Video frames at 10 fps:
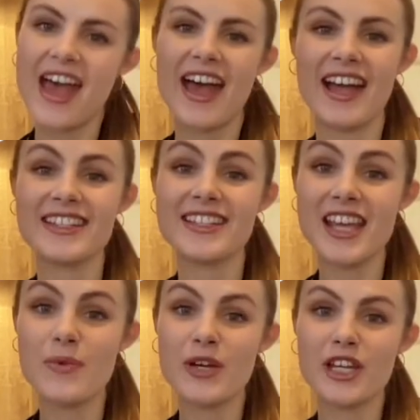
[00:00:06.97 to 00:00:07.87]
And
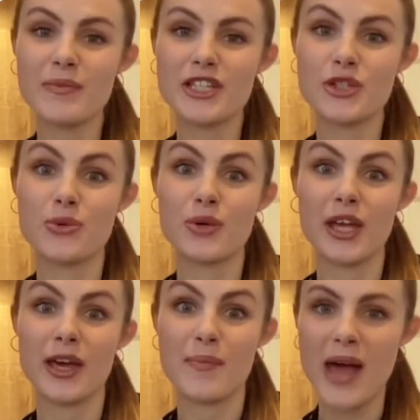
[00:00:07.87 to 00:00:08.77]
today we're going to be
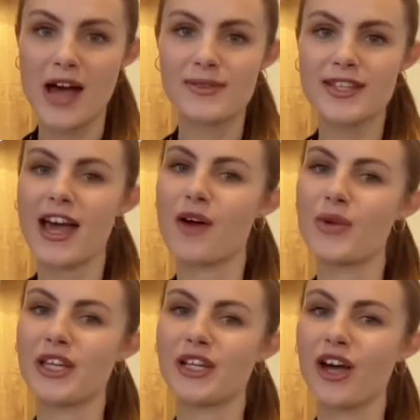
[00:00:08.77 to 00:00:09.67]
talking about how we
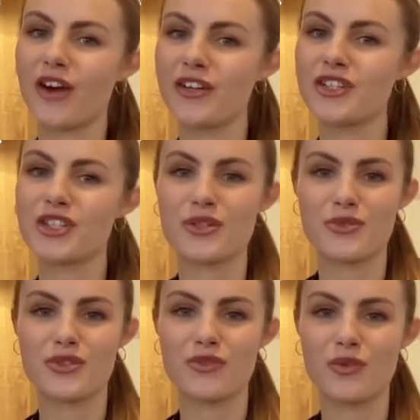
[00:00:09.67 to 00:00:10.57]
can encourage
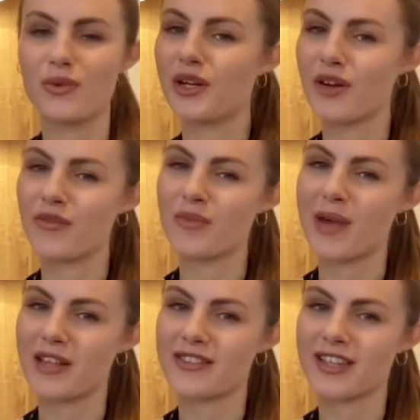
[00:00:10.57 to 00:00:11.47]
children to fall in love with
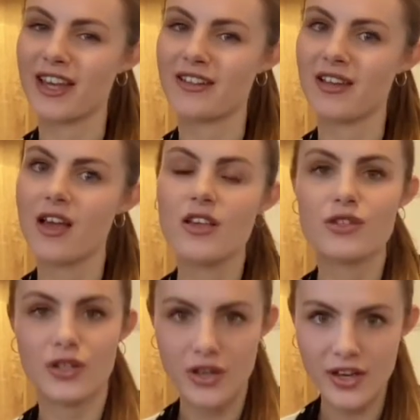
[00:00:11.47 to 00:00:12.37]
maths again.
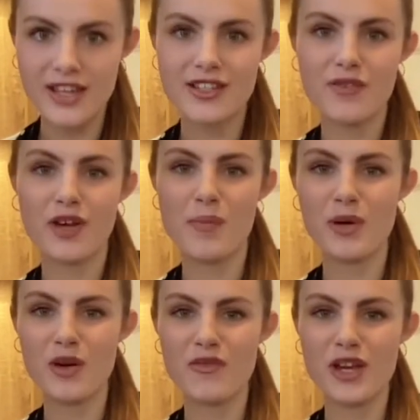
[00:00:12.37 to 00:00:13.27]
So go get yourself a cup of
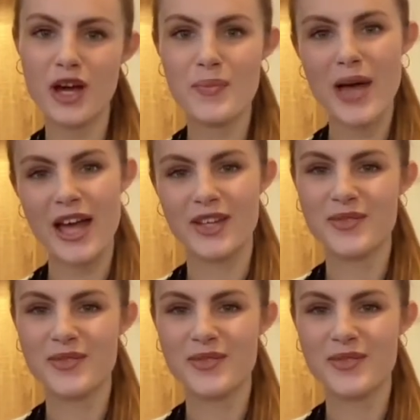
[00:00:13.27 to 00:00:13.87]
coffee and come back.